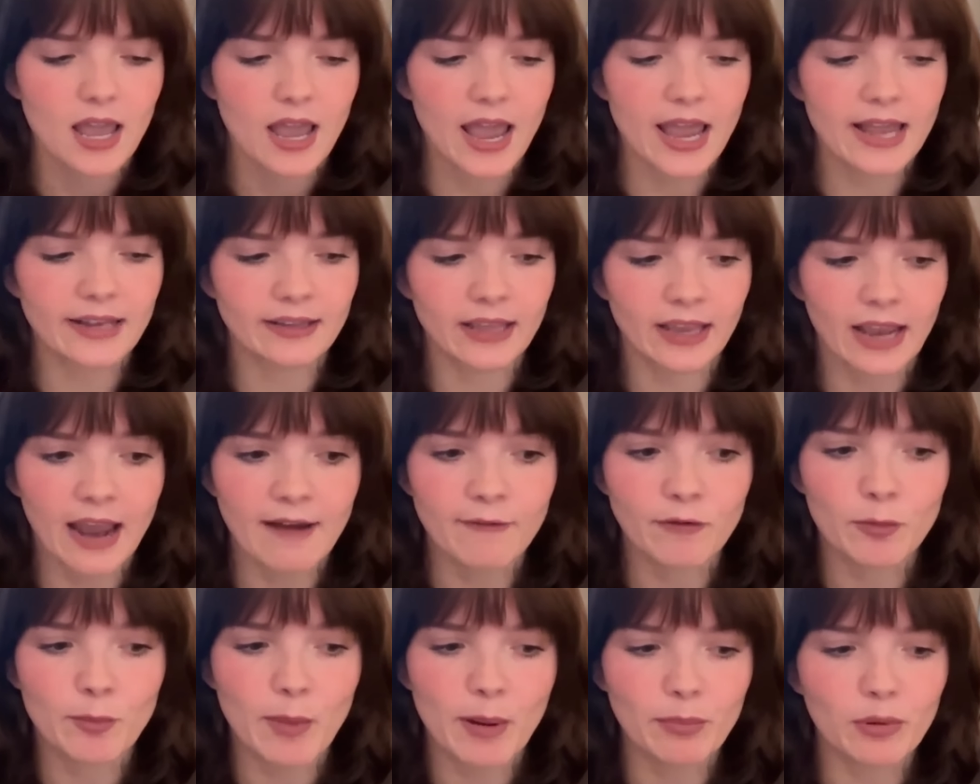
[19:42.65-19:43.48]
And like I
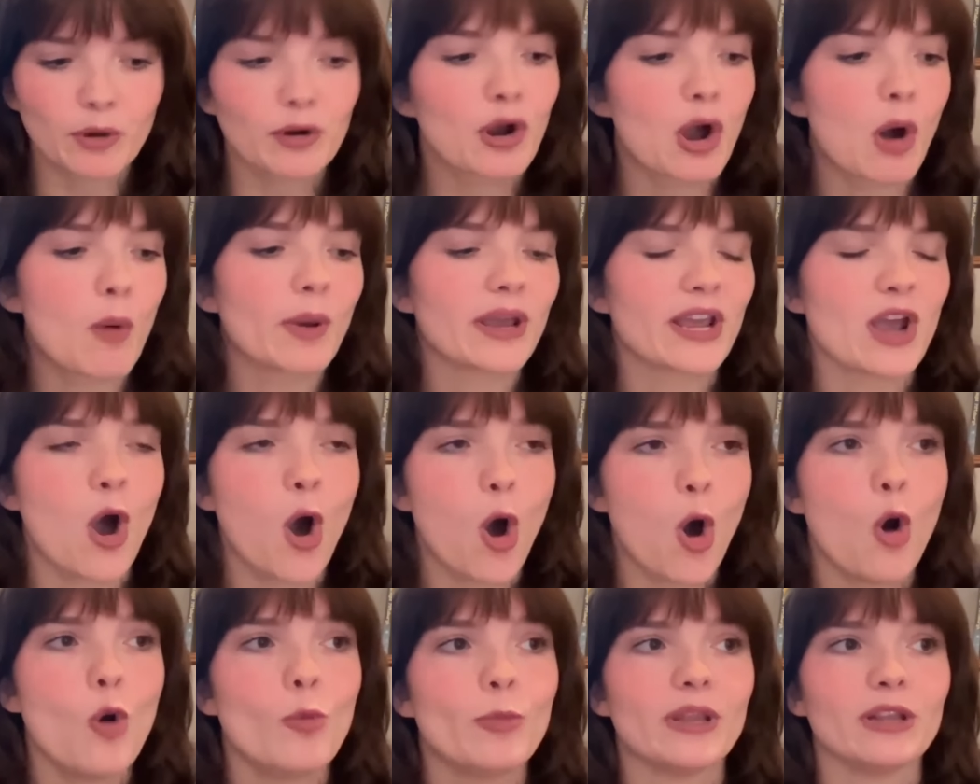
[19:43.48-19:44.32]
remember going
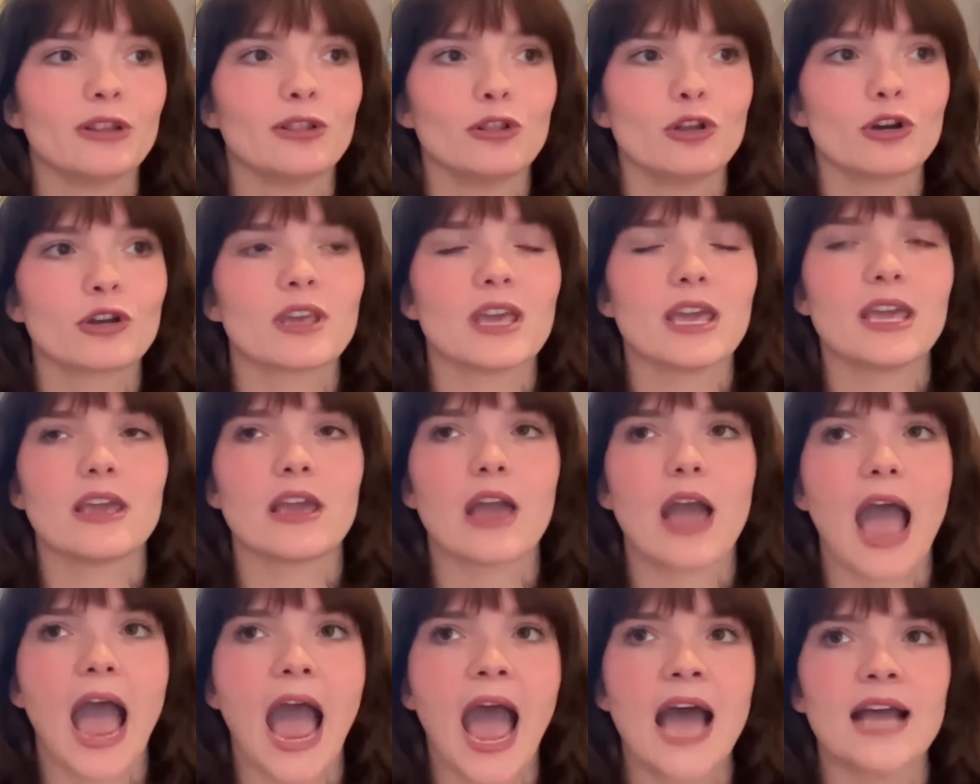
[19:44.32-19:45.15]
home and looking
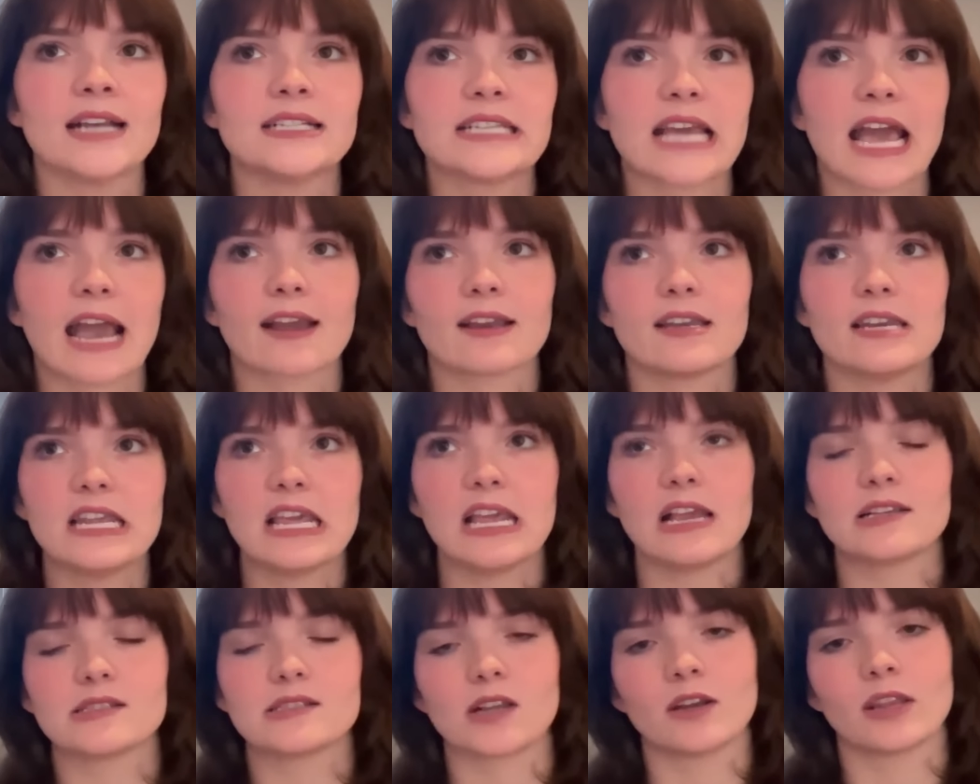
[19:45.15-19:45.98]
at
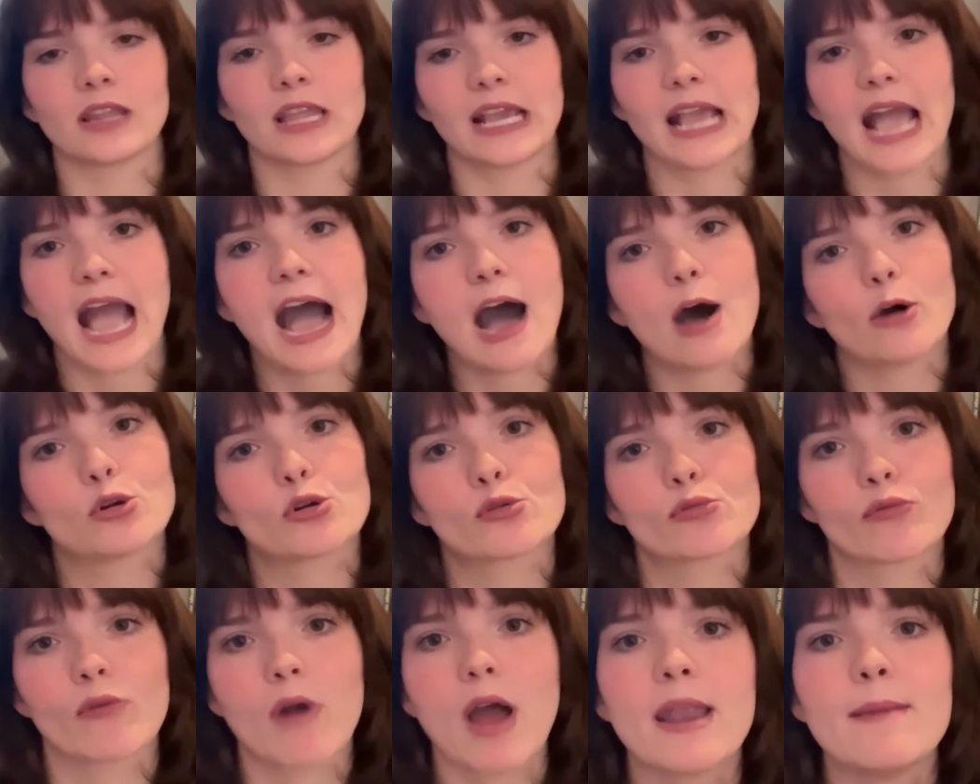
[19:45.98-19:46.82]
techniques on like how to
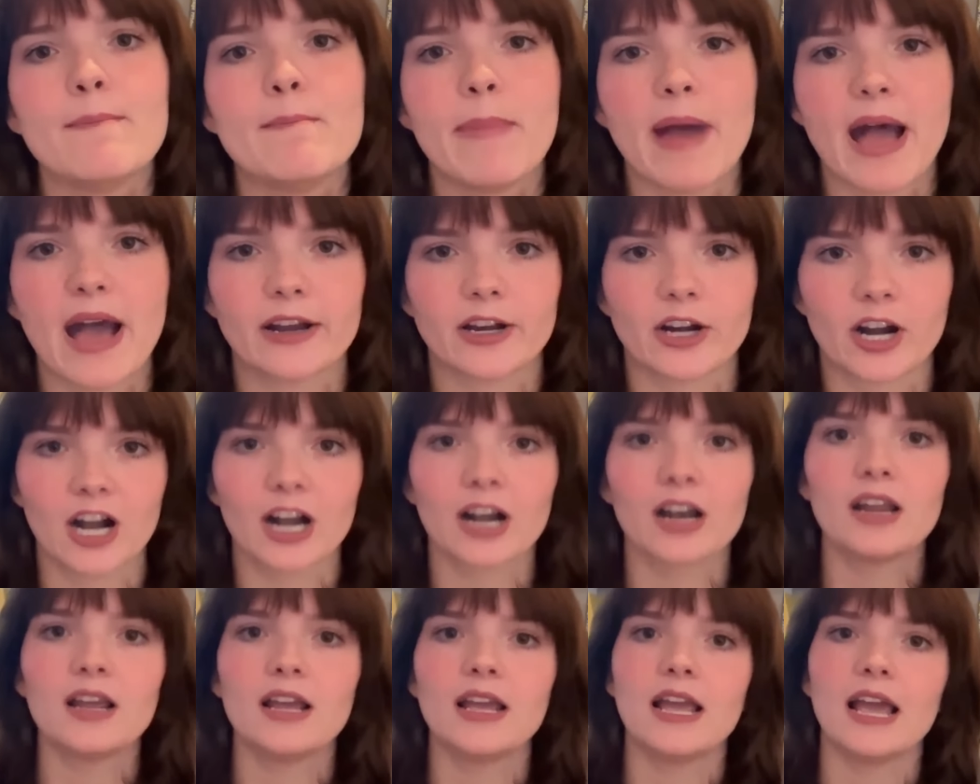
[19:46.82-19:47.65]
run better
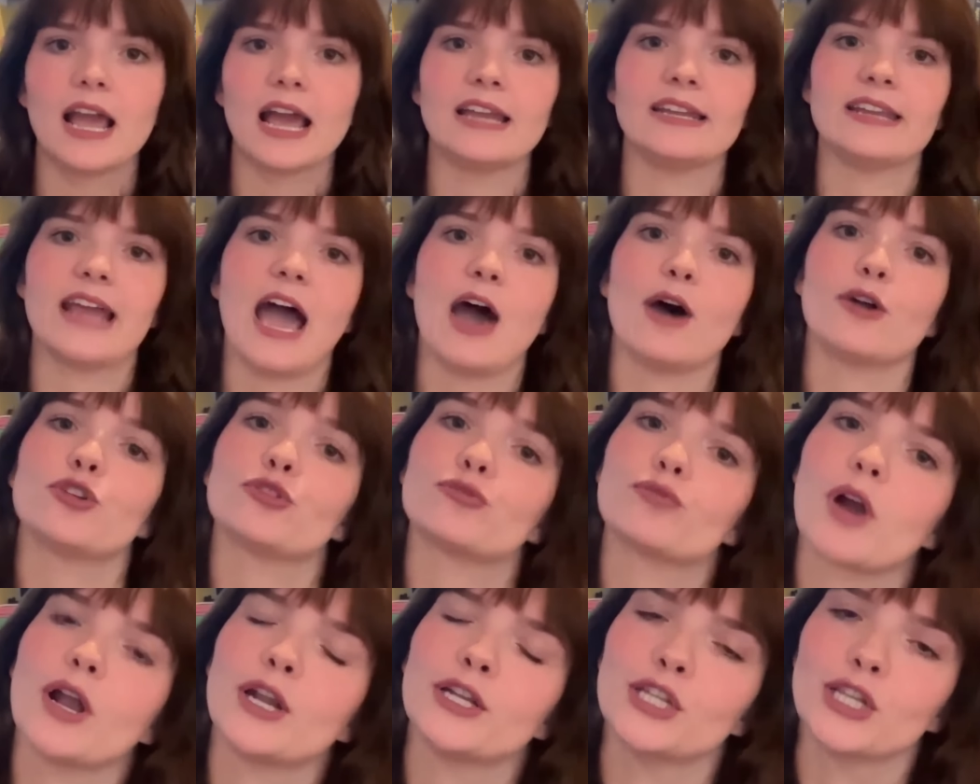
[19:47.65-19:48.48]
and how to
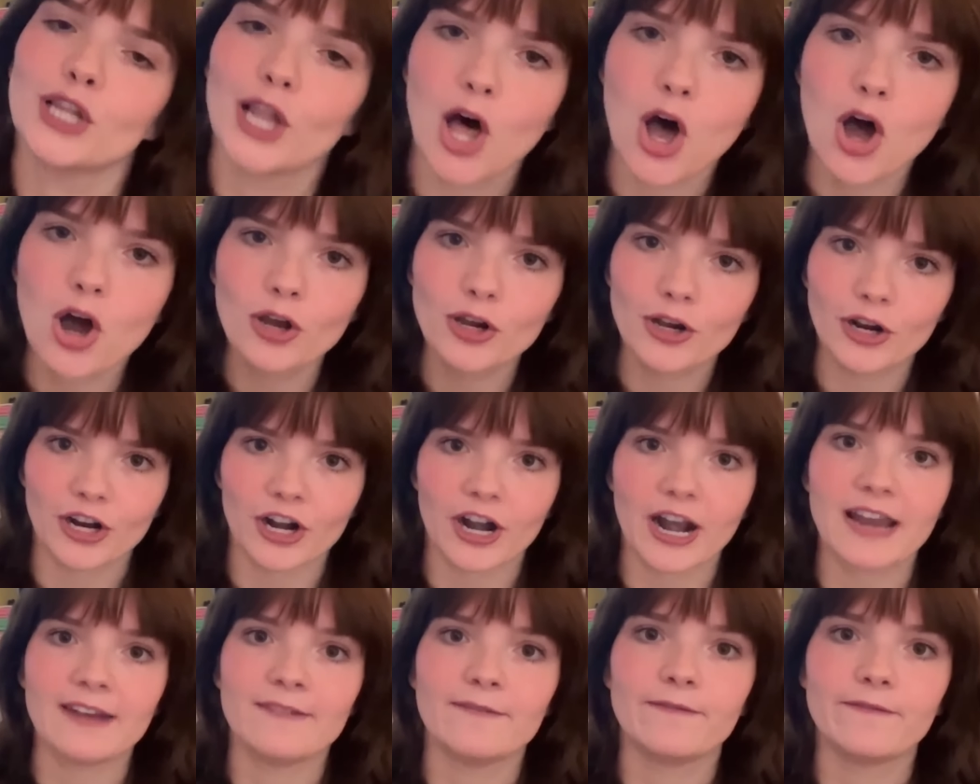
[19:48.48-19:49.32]
run
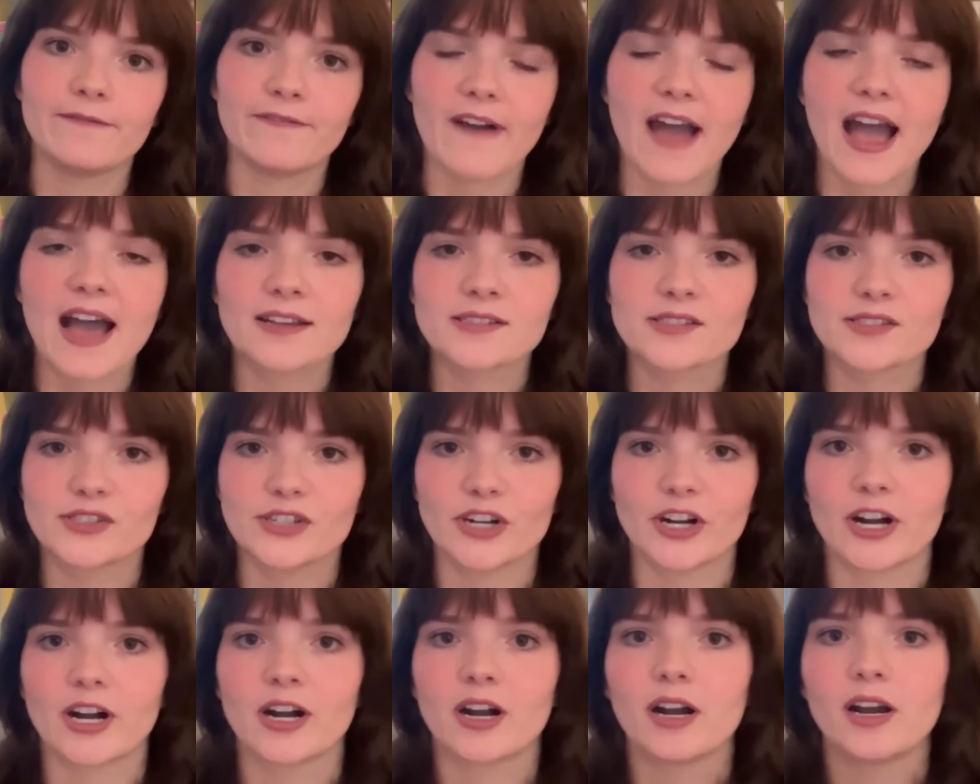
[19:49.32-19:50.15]
longer and
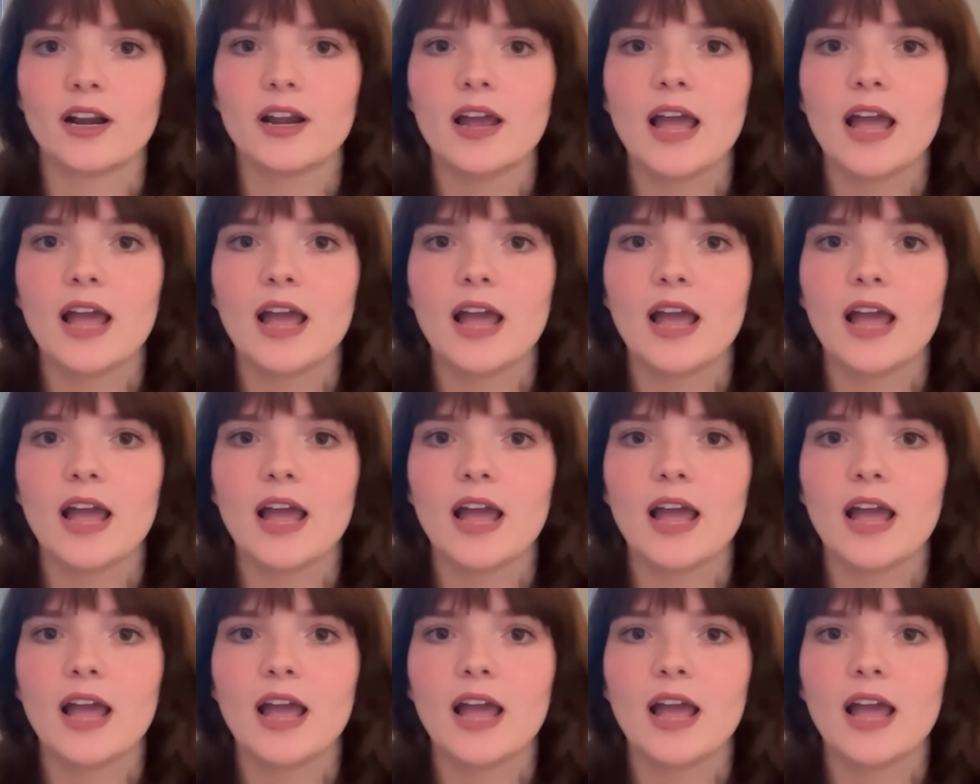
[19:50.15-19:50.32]
faster.